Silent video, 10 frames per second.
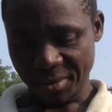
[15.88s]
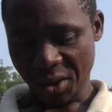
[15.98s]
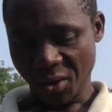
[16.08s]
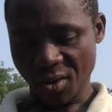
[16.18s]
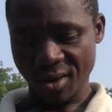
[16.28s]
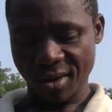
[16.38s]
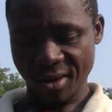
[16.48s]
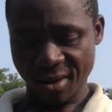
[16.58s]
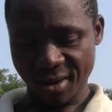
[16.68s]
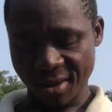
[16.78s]
Okay.
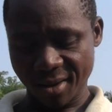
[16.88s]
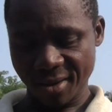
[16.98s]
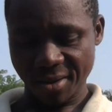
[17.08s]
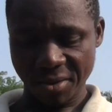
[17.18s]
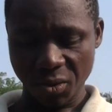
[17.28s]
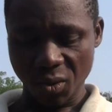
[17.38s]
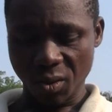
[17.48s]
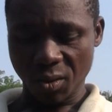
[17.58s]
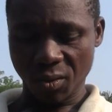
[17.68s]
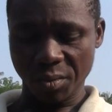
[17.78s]

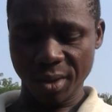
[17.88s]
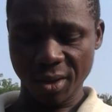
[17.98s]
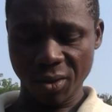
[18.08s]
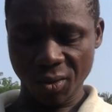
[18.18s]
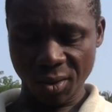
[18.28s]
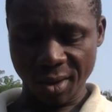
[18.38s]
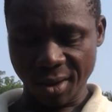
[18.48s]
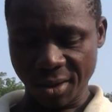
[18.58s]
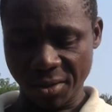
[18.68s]
Over the load.